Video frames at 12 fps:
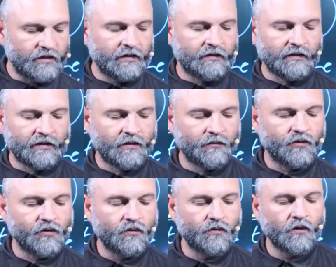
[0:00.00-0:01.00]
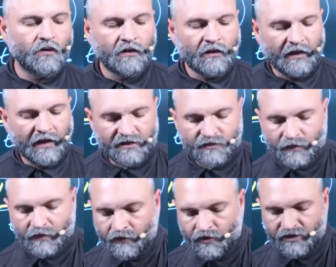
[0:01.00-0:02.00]
in the Hebrew, as we
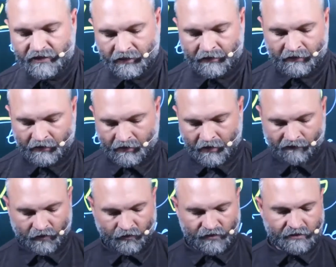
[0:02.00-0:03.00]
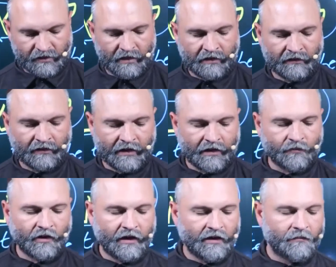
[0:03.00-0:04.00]
understand that Yahweh was saying that
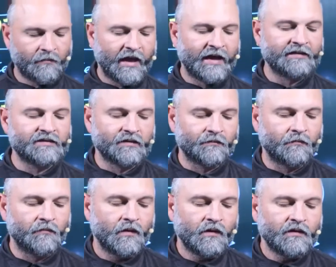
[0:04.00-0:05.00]
Abraham had some